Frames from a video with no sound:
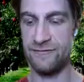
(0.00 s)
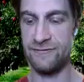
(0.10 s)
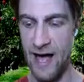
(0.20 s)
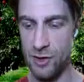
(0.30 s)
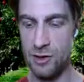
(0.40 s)
of
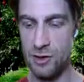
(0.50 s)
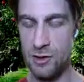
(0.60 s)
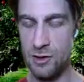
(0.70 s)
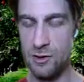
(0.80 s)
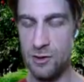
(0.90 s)

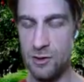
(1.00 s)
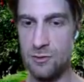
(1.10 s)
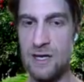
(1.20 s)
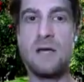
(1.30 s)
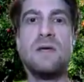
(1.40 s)
value that can
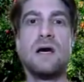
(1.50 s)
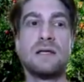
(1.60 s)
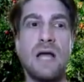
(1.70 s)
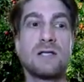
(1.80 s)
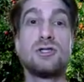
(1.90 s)
be
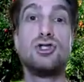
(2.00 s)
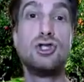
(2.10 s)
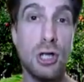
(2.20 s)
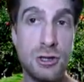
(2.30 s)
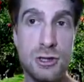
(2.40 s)
unlocked
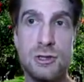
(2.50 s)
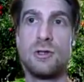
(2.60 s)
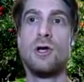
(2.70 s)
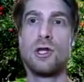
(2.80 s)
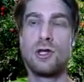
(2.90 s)
just
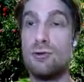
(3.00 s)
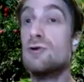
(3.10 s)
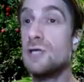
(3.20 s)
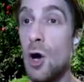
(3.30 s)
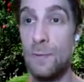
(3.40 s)
through
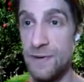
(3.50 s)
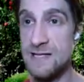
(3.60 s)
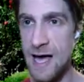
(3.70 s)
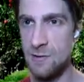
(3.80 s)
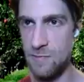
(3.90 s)
the open
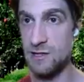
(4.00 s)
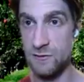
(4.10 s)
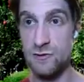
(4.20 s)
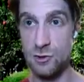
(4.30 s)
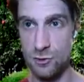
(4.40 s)
database
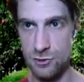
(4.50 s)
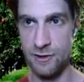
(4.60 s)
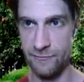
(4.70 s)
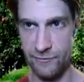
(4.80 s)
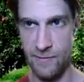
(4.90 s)
of
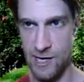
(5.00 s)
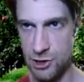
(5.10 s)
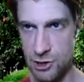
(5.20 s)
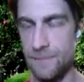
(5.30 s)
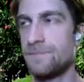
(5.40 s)
social
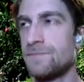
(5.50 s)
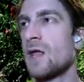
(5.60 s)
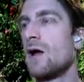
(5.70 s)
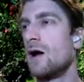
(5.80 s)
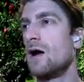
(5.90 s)
information,
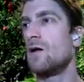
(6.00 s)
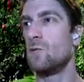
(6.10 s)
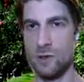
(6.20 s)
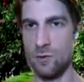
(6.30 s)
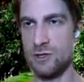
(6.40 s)

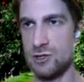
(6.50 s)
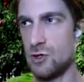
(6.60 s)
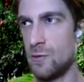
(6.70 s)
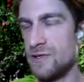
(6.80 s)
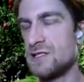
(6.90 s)
which
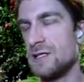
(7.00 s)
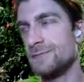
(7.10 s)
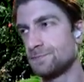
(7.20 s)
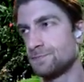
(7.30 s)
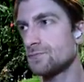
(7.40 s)
is
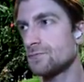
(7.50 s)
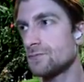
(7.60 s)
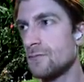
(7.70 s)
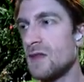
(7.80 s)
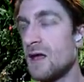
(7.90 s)
OpenSeed.
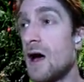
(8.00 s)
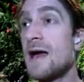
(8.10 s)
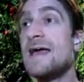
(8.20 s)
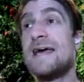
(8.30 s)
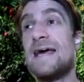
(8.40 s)

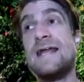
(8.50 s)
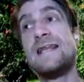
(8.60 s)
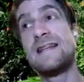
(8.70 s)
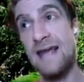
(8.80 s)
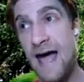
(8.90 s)

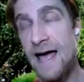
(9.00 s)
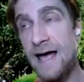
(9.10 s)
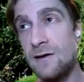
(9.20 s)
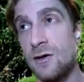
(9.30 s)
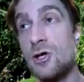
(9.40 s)
And
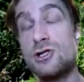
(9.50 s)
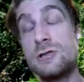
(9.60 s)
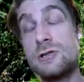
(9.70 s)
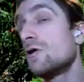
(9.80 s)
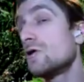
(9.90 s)
that
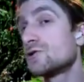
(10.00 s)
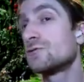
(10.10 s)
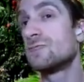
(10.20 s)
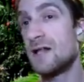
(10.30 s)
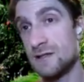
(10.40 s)
should launch
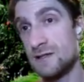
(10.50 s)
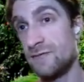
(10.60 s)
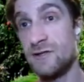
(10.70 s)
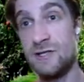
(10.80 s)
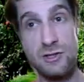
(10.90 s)

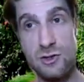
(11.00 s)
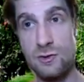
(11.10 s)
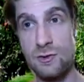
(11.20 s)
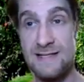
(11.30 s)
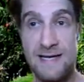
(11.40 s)
relatively
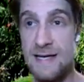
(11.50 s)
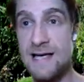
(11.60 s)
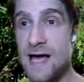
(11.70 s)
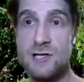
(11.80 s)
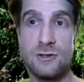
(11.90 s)
soon. It's
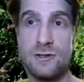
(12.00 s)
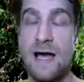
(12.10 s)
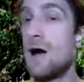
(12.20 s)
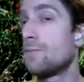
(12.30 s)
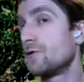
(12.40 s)
actually
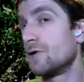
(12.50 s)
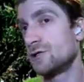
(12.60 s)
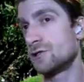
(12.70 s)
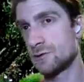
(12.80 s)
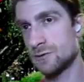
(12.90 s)

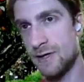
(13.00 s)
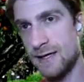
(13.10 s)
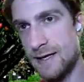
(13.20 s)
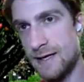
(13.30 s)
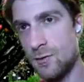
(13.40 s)
operational
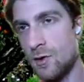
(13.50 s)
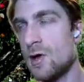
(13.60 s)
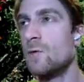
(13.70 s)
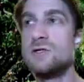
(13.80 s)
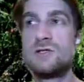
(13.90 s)
right now.
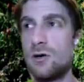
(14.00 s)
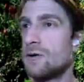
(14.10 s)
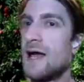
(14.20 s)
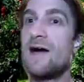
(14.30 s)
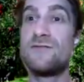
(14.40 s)
We
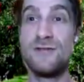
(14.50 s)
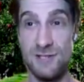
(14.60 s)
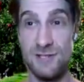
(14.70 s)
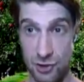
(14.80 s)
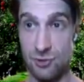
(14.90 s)
don't have the
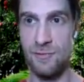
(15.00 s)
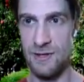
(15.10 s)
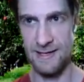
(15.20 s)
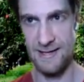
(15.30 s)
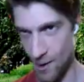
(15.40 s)

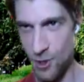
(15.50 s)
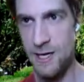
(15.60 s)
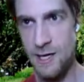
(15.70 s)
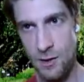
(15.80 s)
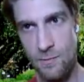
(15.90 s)
distributed
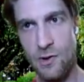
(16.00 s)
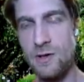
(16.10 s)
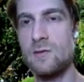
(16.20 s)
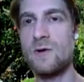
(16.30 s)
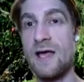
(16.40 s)
networking
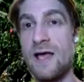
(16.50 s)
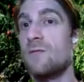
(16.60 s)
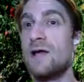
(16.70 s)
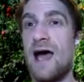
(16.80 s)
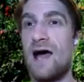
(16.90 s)
component.
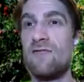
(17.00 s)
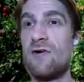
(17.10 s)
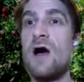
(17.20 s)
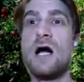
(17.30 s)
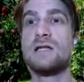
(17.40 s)
We have
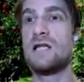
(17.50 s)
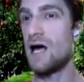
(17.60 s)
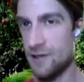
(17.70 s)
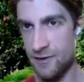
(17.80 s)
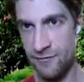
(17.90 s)
a
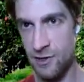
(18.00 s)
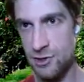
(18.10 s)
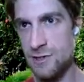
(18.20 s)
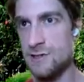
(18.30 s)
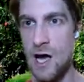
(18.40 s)
lot of the
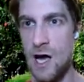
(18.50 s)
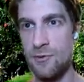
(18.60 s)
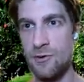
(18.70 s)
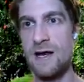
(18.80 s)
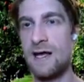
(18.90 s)
functions
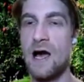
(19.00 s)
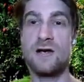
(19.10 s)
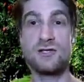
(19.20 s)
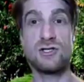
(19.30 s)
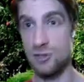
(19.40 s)
operating
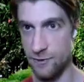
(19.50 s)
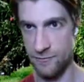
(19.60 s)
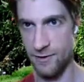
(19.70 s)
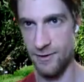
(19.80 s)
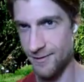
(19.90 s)
on a
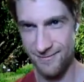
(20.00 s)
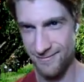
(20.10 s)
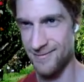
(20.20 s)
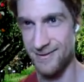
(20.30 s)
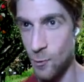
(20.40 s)
server
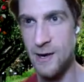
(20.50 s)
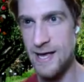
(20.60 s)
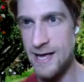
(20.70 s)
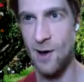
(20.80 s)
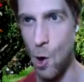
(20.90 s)
that
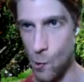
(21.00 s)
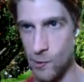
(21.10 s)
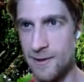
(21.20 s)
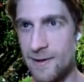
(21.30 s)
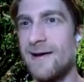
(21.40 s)
we
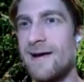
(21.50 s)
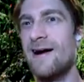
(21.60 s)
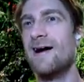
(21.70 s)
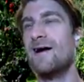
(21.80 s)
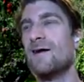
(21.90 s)
own.
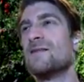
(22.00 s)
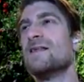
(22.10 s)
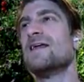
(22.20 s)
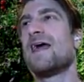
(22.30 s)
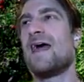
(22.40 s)

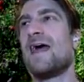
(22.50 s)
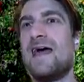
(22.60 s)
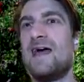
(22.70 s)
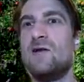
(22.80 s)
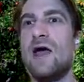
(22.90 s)

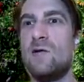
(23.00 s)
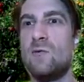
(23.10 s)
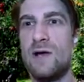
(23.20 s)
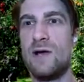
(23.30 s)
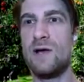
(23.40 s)
And
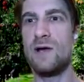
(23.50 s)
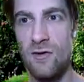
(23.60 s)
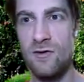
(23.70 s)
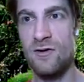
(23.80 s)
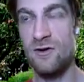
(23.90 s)
we have
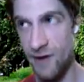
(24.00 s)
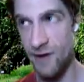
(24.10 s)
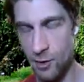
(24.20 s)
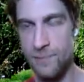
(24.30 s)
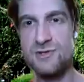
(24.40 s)

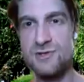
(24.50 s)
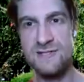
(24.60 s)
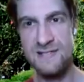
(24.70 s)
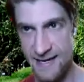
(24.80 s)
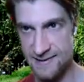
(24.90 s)
developers
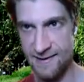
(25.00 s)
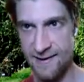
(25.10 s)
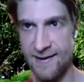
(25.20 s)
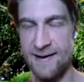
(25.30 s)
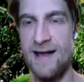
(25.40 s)
testing
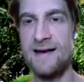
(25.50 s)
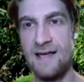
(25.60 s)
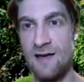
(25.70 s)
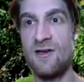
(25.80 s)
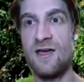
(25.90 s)
it and
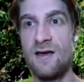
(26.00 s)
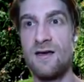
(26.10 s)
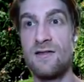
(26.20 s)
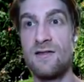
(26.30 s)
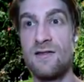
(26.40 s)

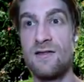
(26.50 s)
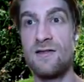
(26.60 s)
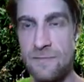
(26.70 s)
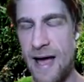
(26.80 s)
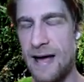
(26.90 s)
giving their
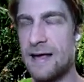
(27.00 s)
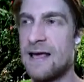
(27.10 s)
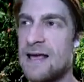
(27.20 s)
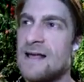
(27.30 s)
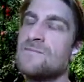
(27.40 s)
feedback.
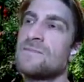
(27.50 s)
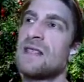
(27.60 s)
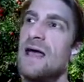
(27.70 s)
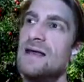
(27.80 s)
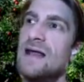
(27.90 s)

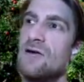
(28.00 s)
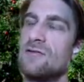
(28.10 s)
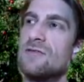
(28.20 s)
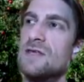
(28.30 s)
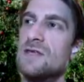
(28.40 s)
And now
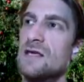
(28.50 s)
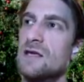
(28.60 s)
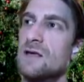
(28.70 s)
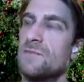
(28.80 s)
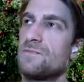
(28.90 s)

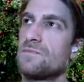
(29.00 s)
the